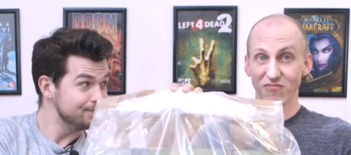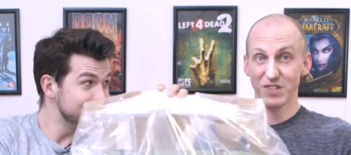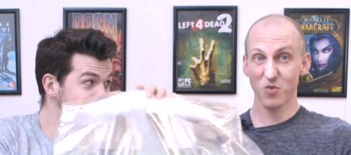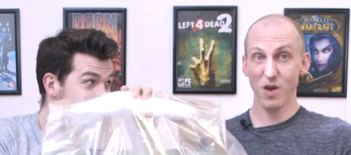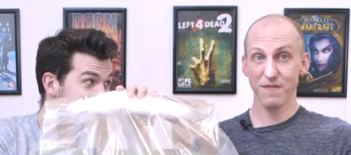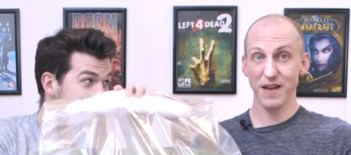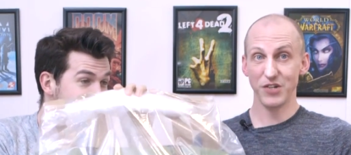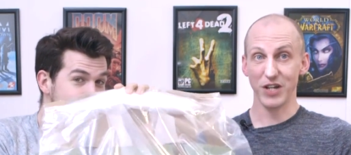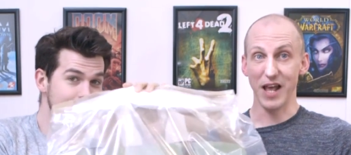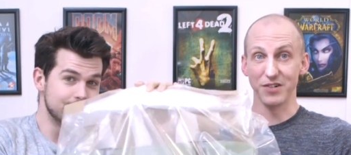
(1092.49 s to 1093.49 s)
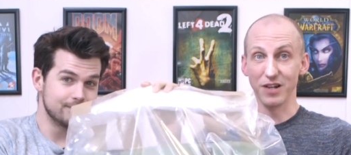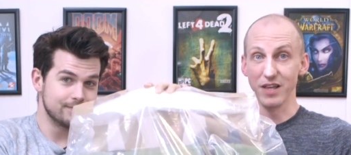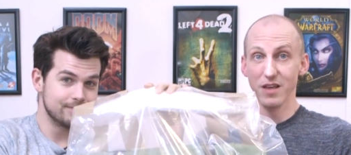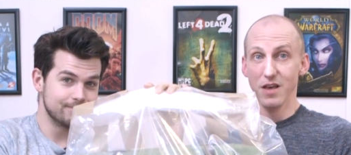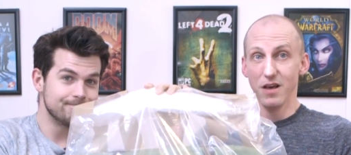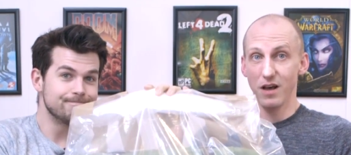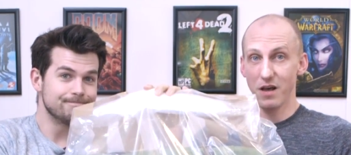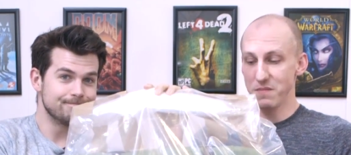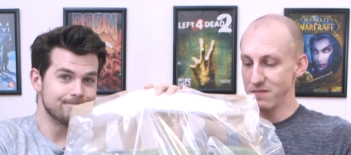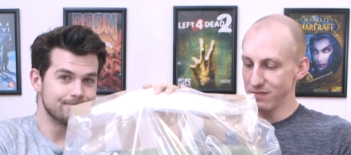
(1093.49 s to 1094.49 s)
Speaker 1: That's quite fetching, actually.
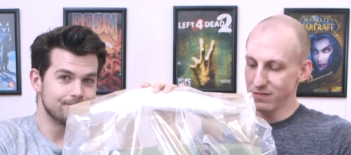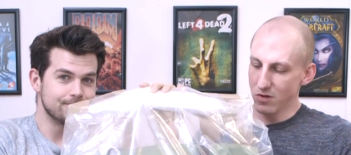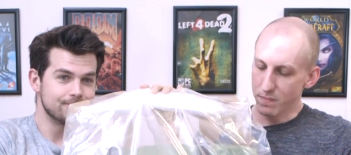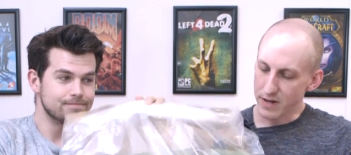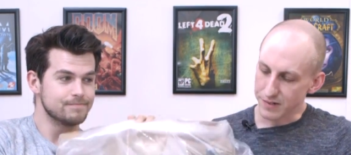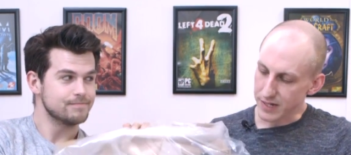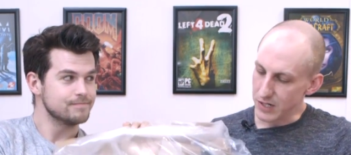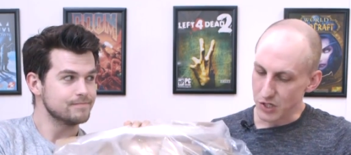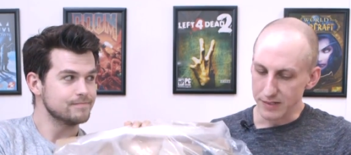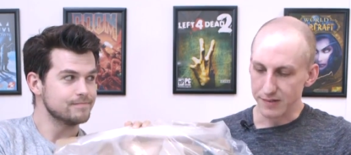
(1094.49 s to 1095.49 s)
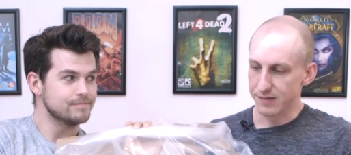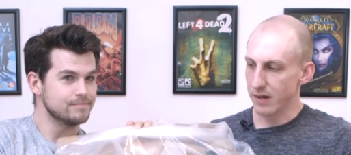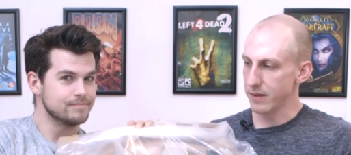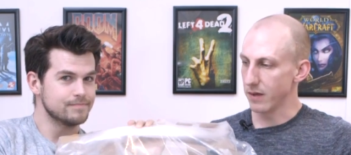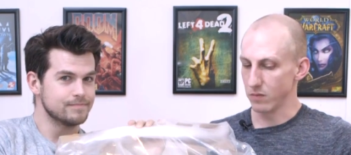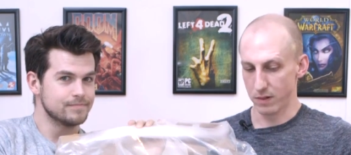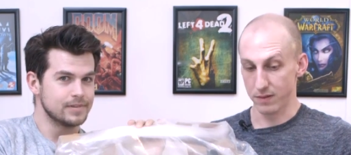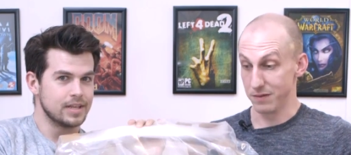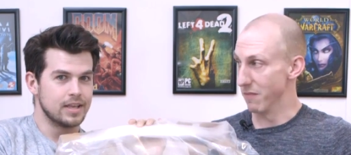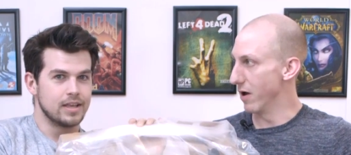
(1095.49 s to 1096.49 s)
Um, not a pair of skinny jeans in sight, though,
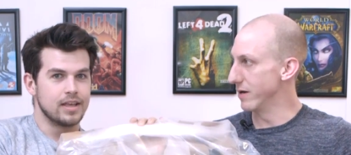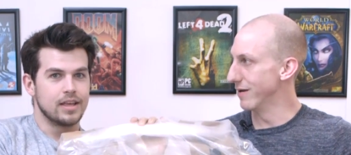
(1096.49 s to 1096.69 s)
other than mine.